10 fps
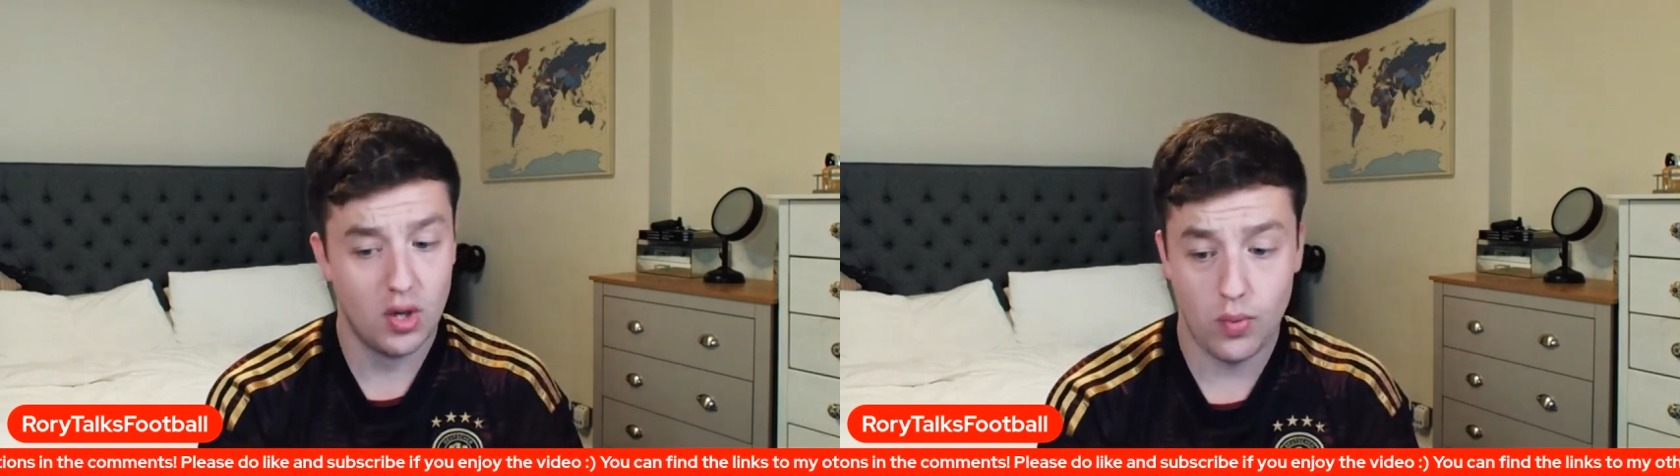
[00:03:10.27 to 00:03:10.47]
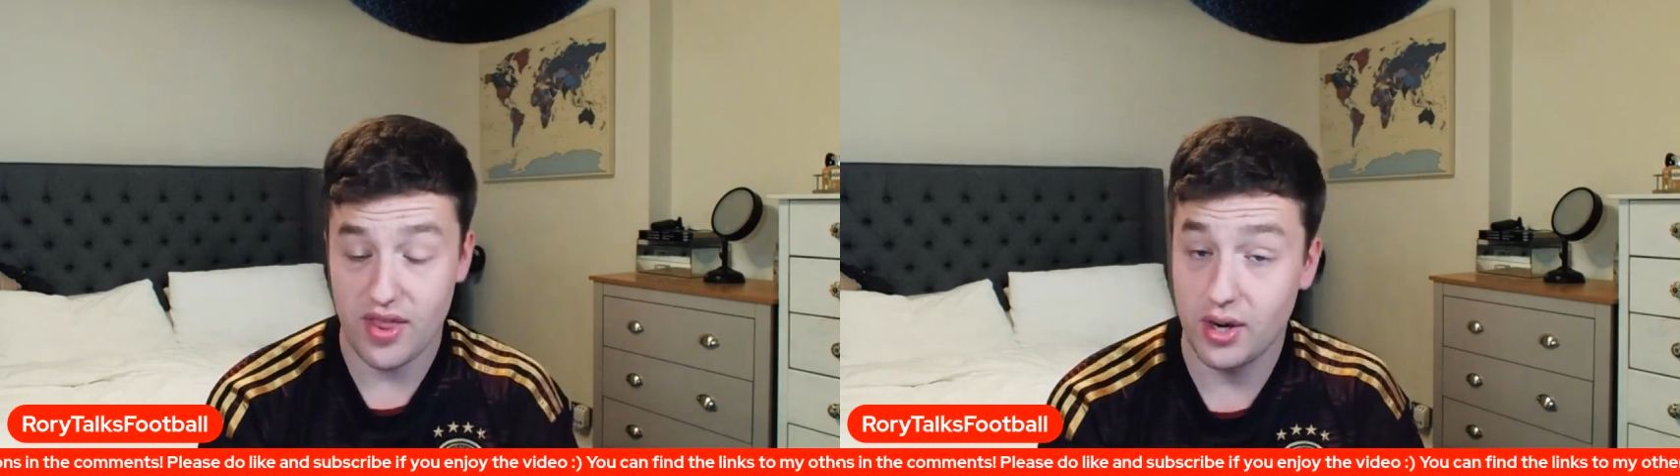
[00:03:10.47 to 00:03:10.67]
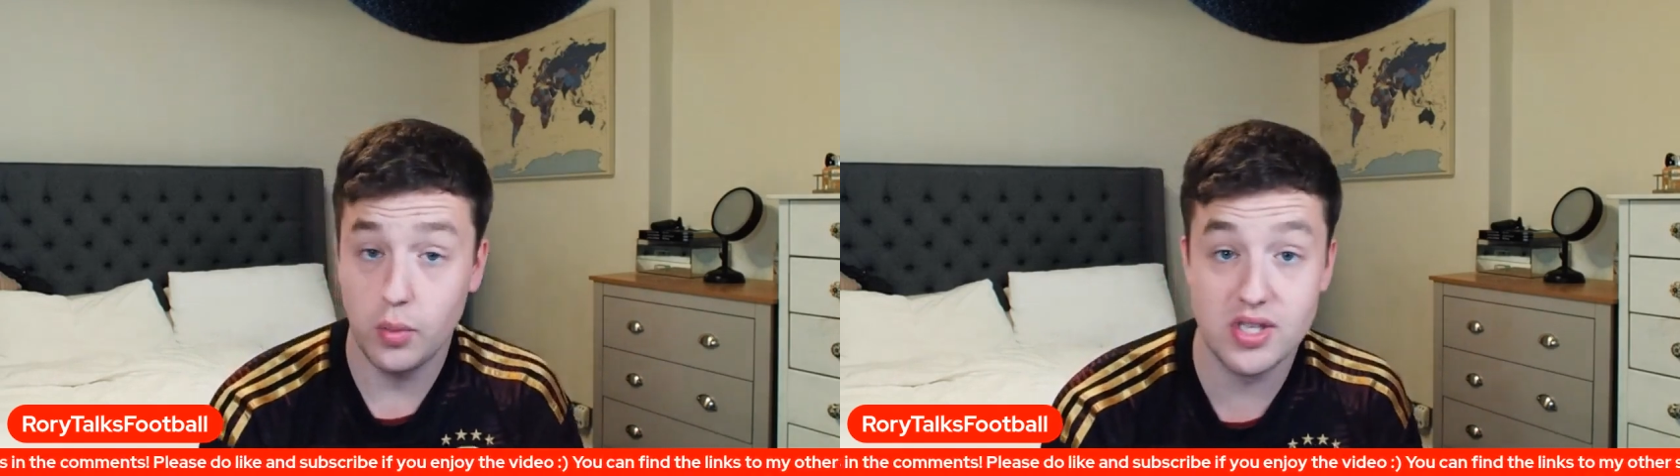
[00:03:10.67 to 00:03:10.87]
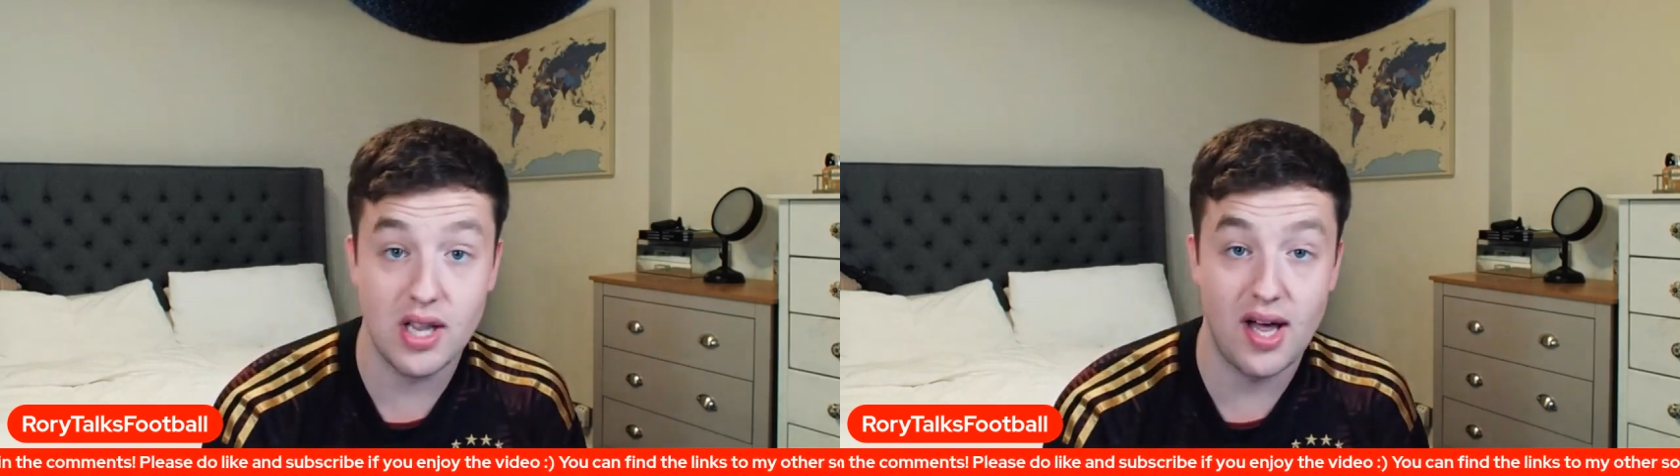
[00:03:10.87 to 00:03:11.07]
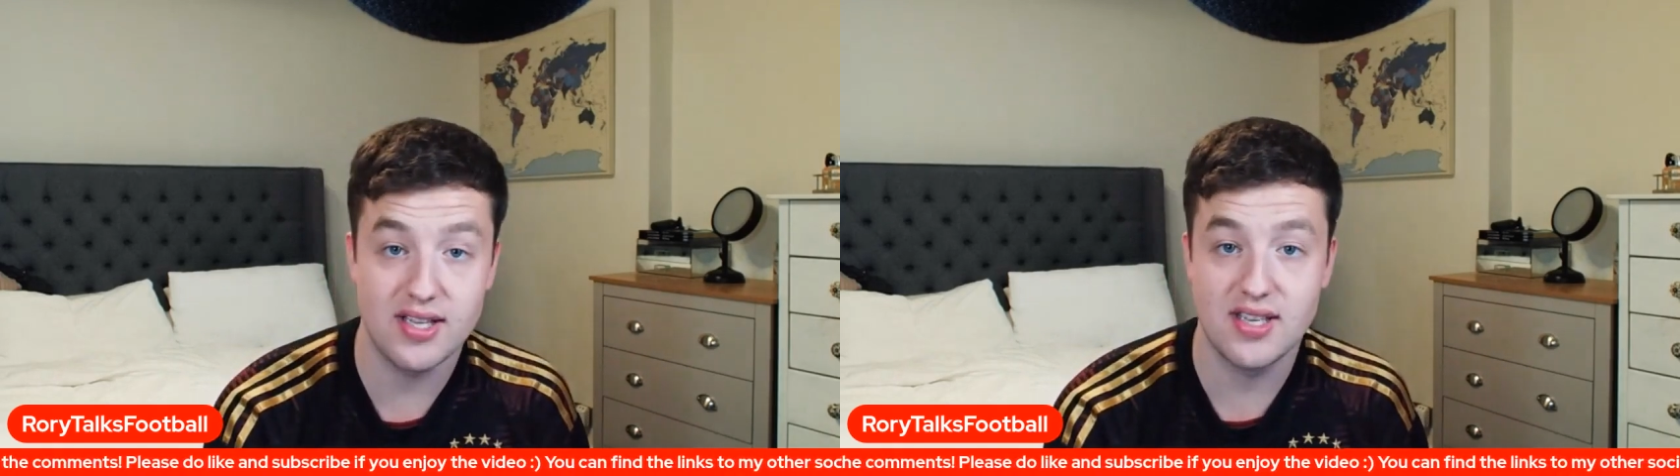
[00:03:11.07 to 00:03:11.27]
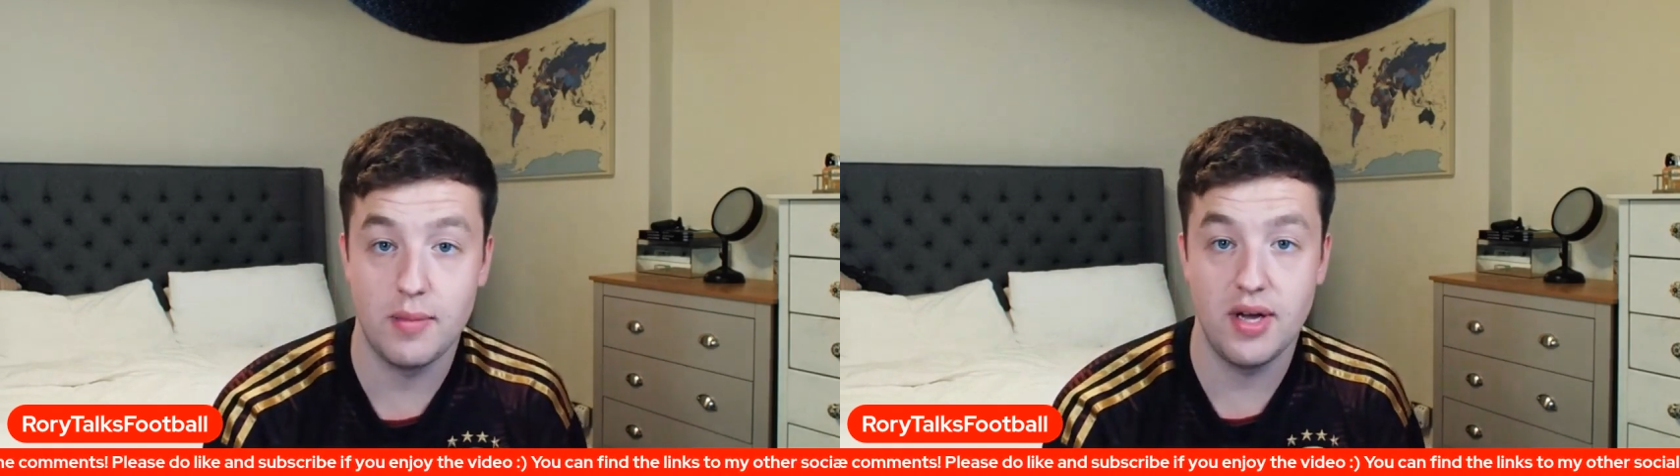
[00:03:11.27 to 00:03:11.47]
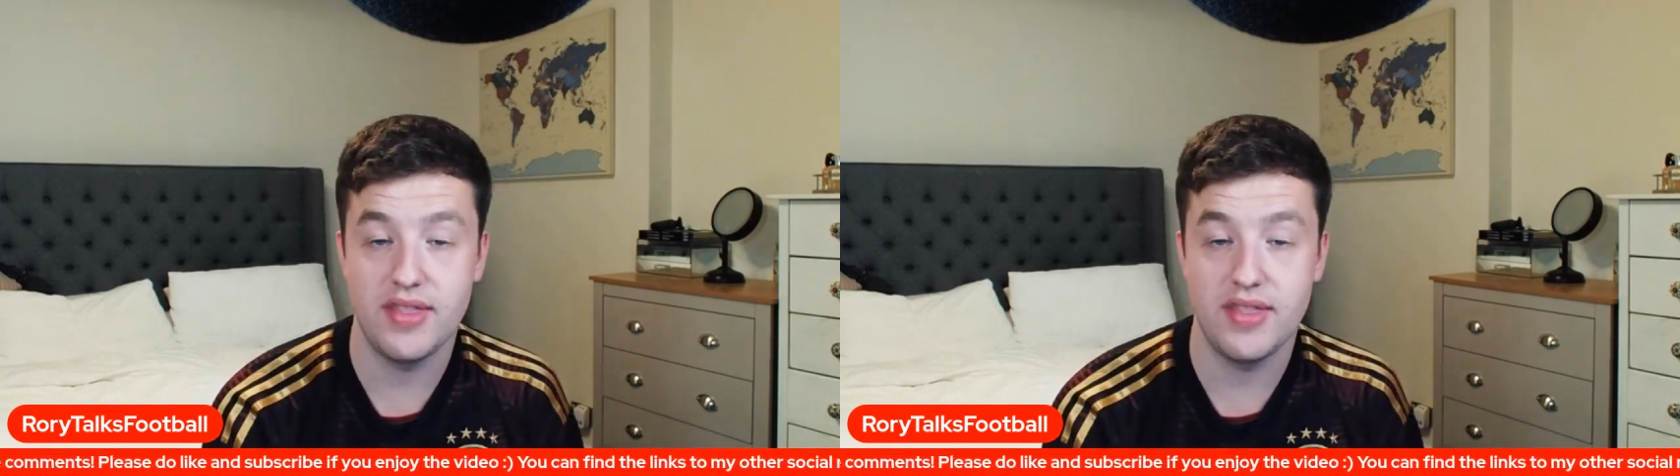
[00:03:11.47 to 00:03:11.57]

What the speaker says: Whether it was last summer,